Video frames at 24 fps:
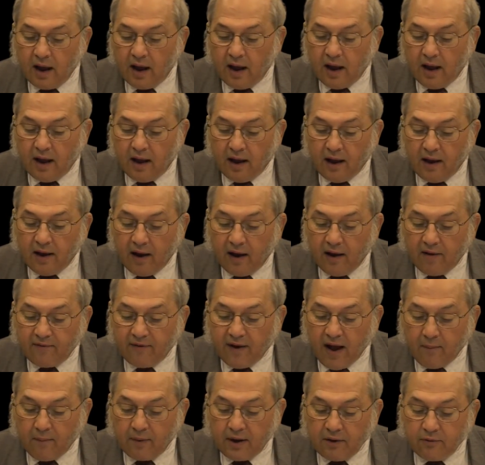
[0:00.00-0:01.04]
of
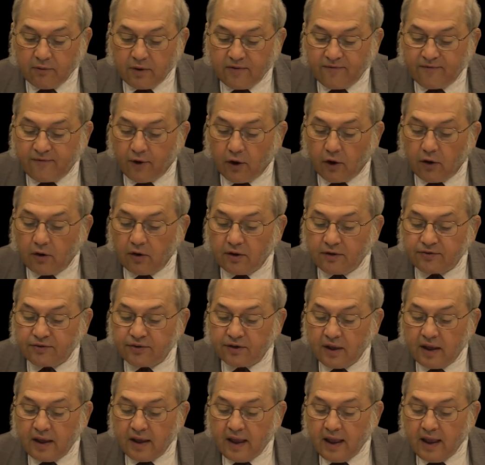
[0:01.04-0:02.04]
how many referrals